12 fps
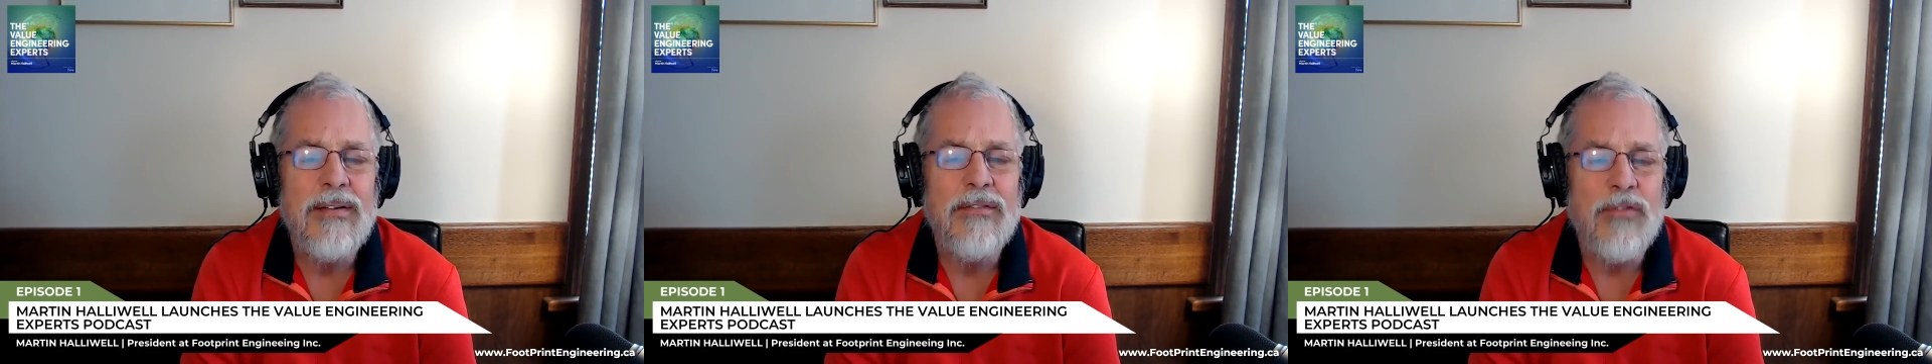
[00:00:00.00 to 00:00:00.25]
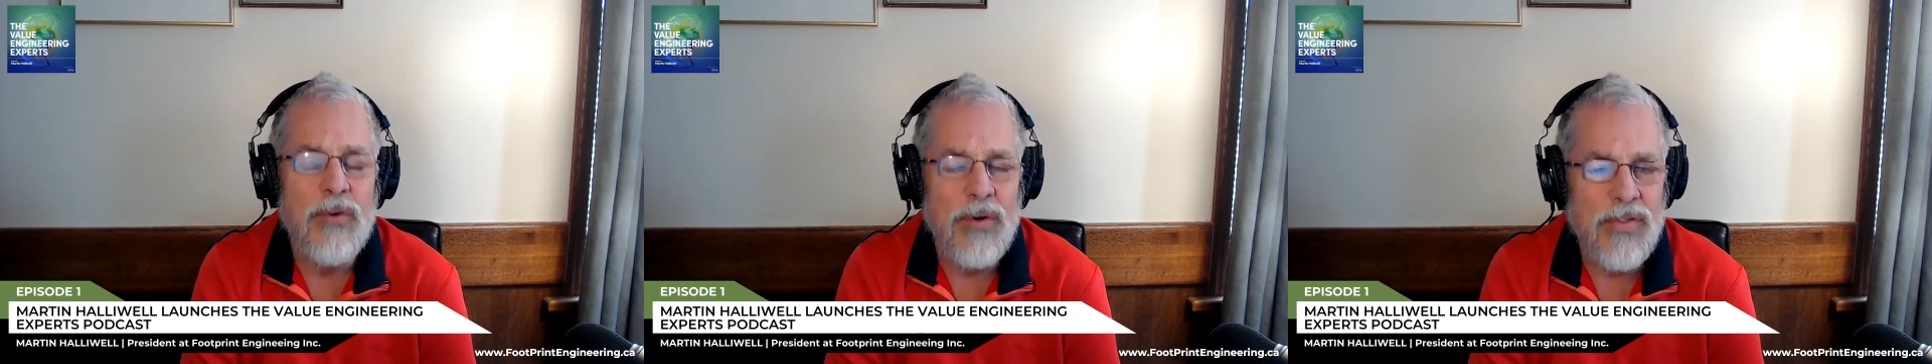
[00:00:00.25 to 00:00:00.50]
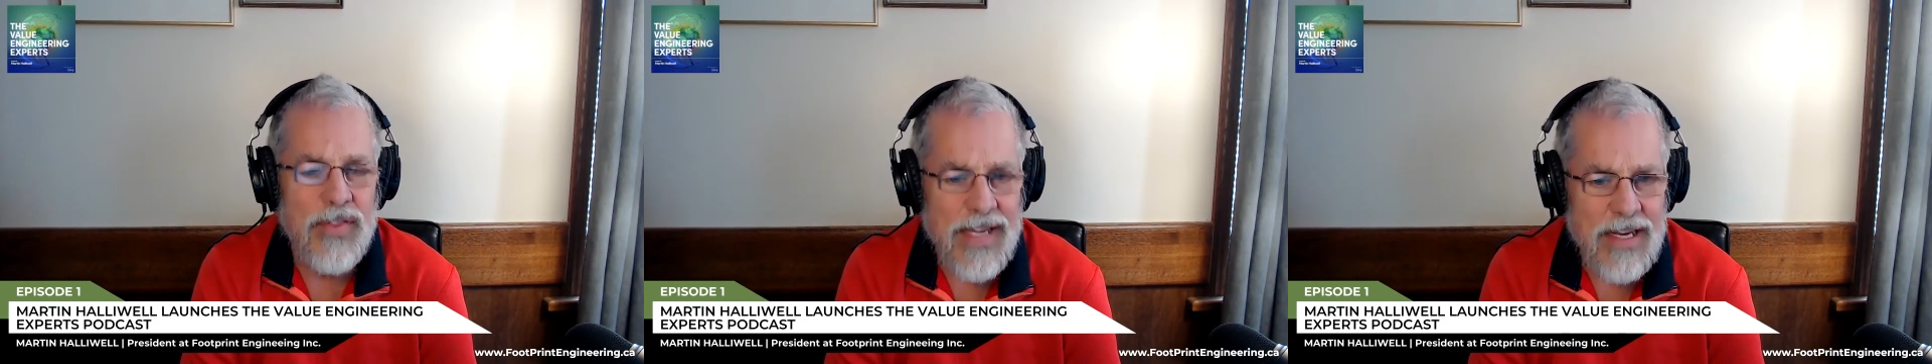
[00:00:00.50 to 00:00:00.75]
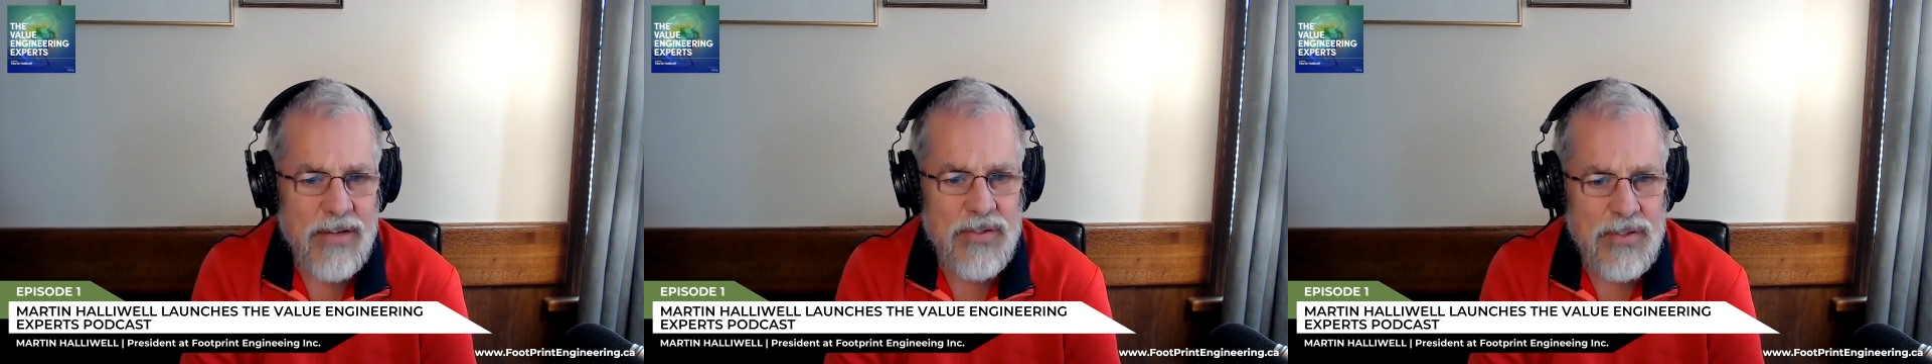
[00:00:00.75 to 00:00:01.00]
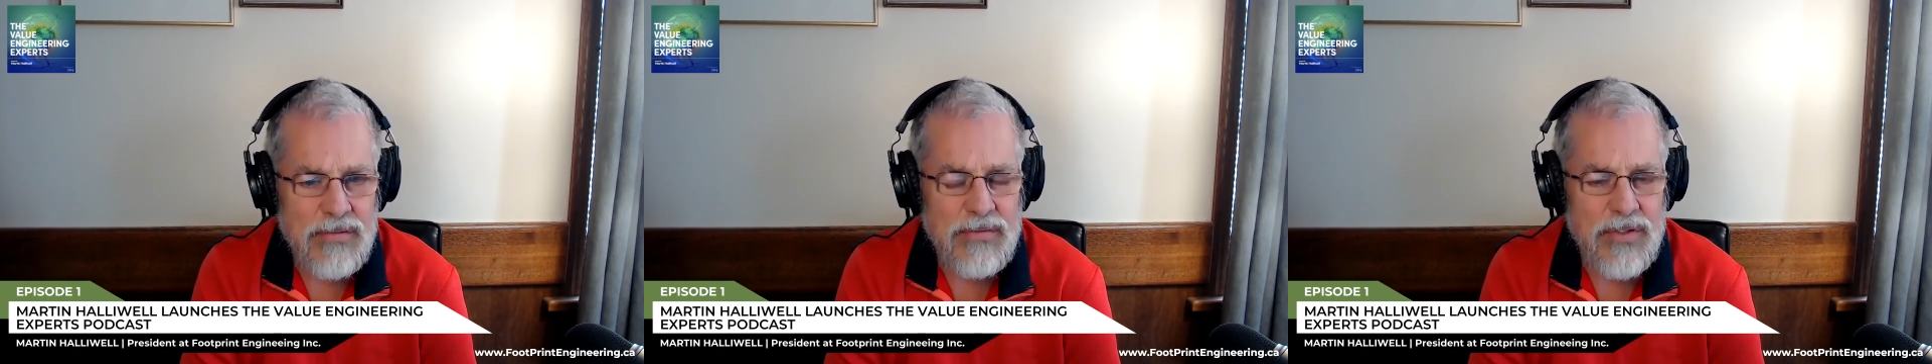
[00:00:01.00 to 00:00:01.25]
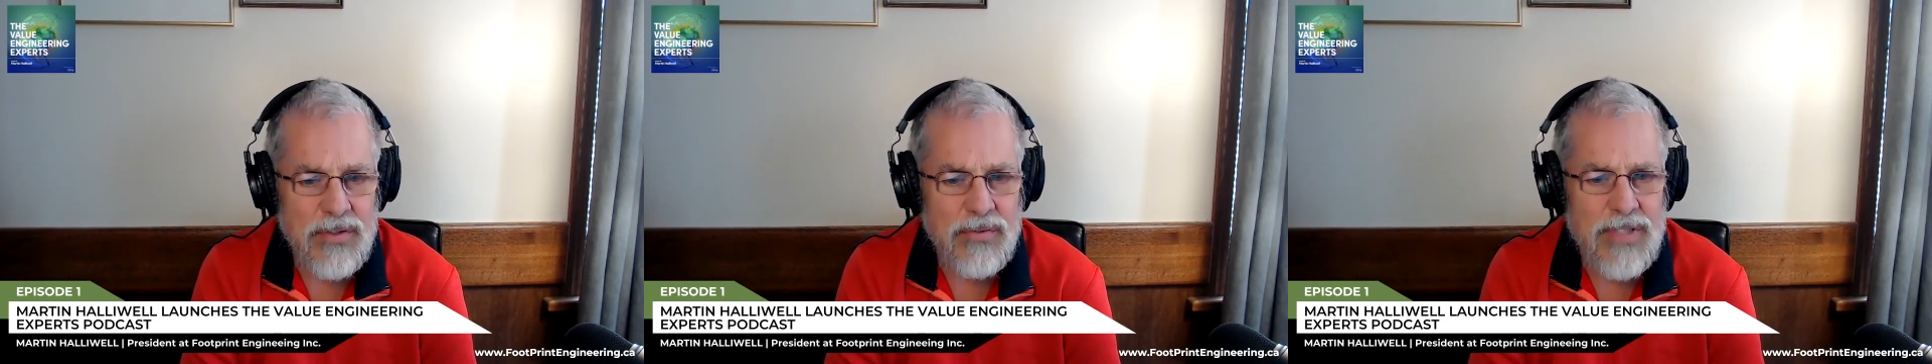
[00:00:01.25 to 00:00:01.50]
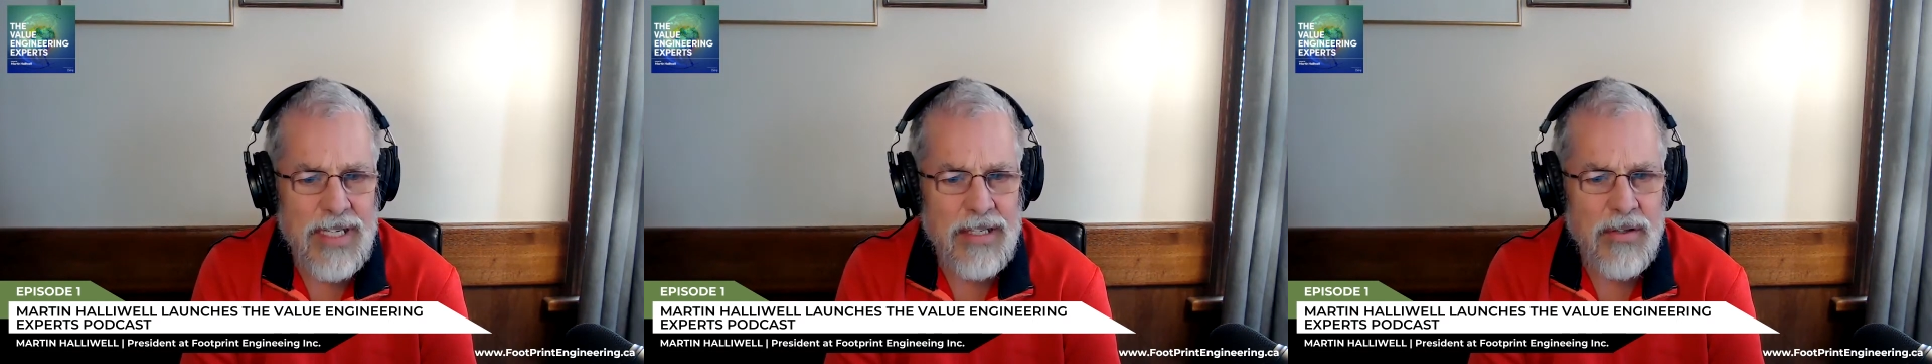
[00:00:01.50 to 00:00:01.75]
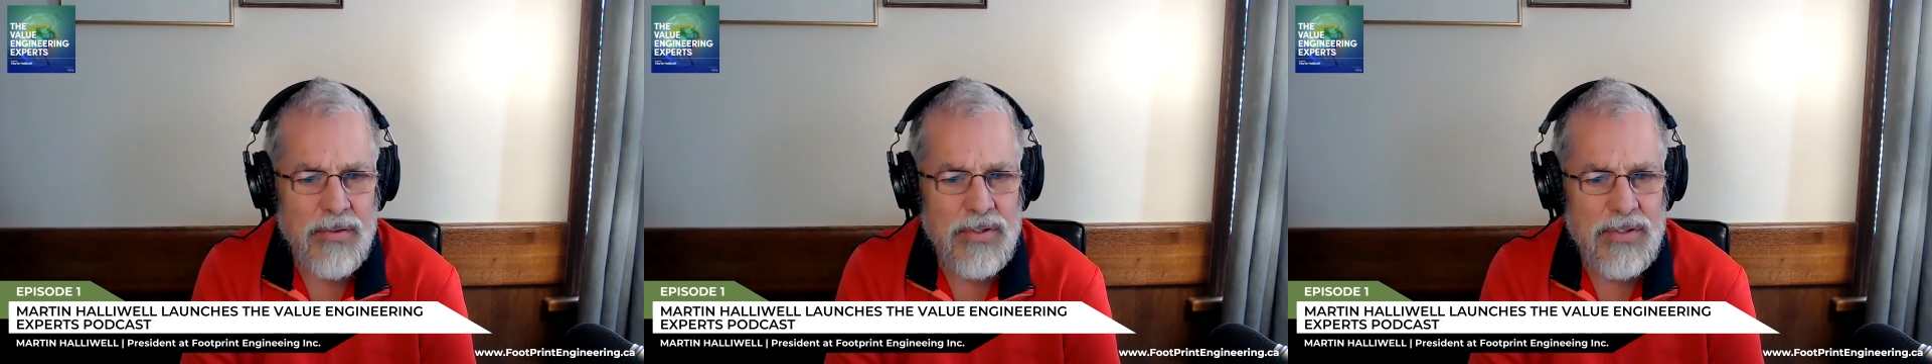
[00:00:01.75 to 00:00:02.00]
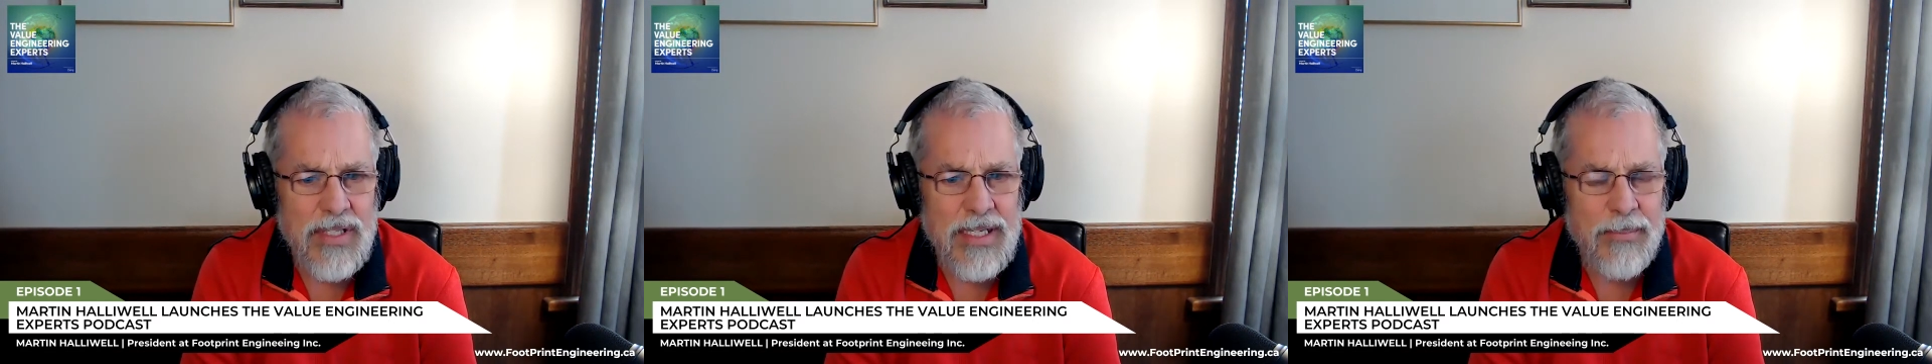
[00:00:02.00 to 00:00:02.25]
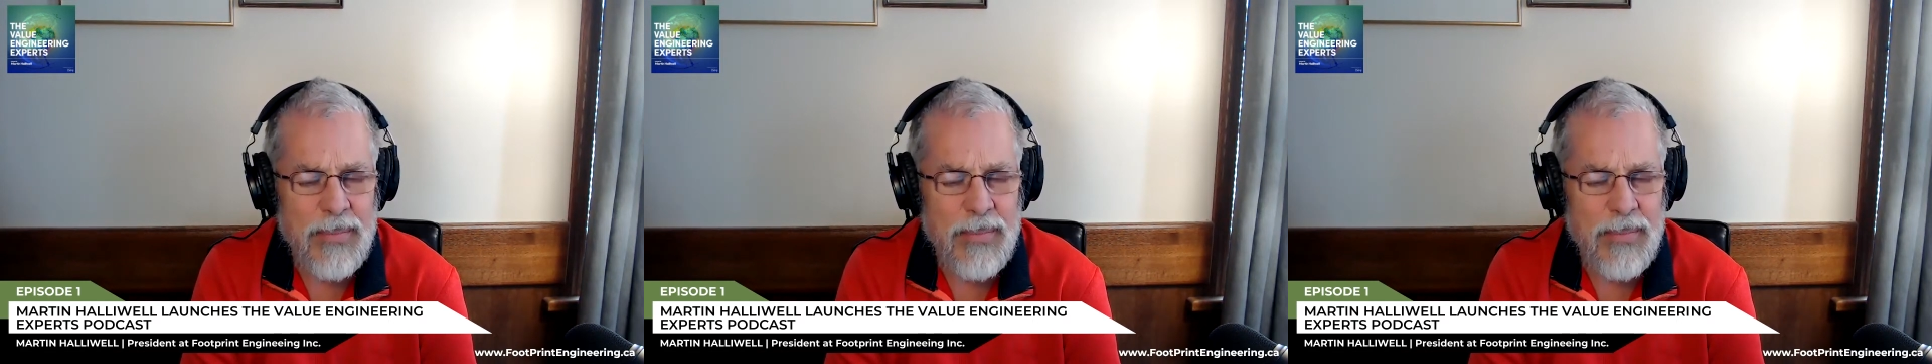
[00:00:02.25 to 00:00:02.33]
4,000 geotechnical design